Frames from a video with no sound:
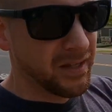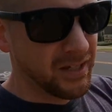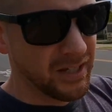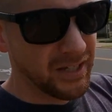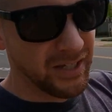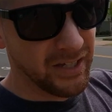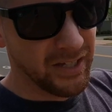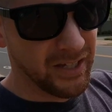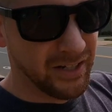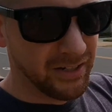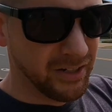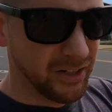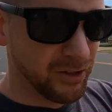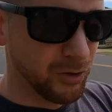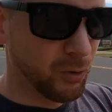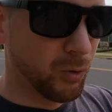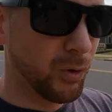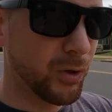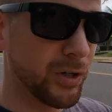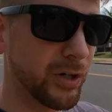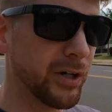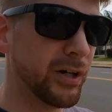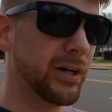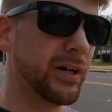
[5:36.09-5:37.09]
in an
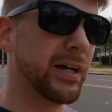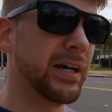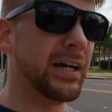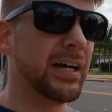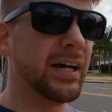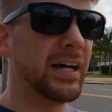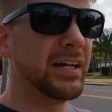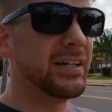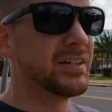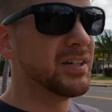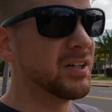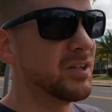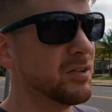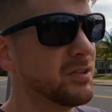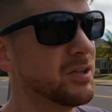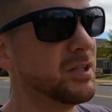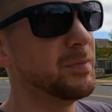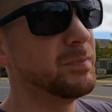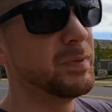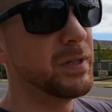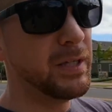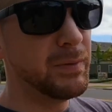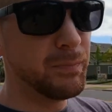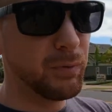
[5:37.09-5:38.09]
order, and
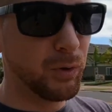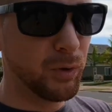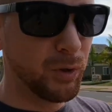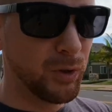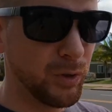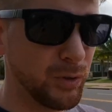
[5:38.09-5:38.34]
the people